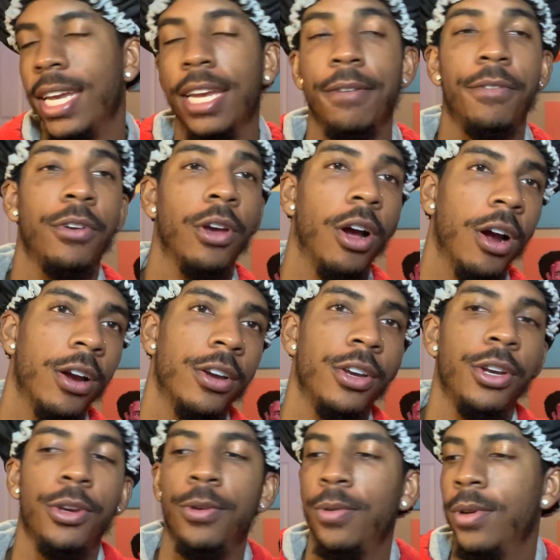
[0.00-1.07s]
And if you aren't
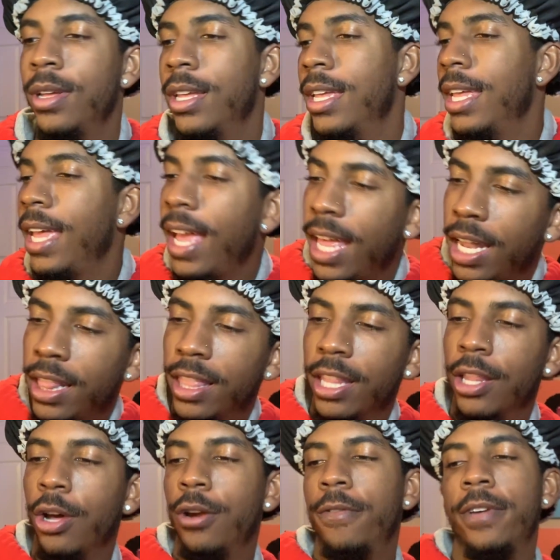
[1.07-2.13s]
new, hit the
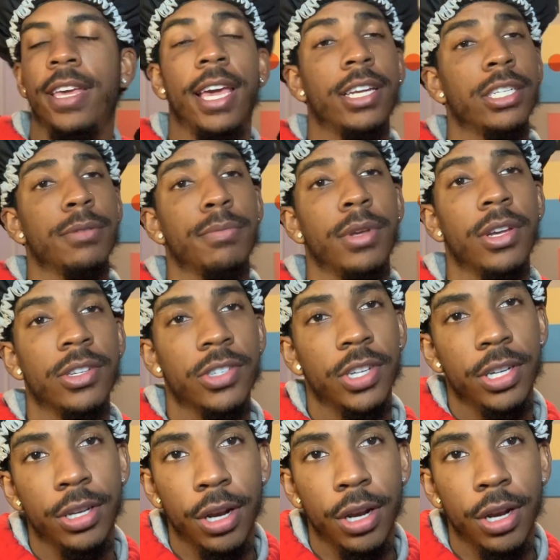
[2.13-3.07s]
notification bell so you're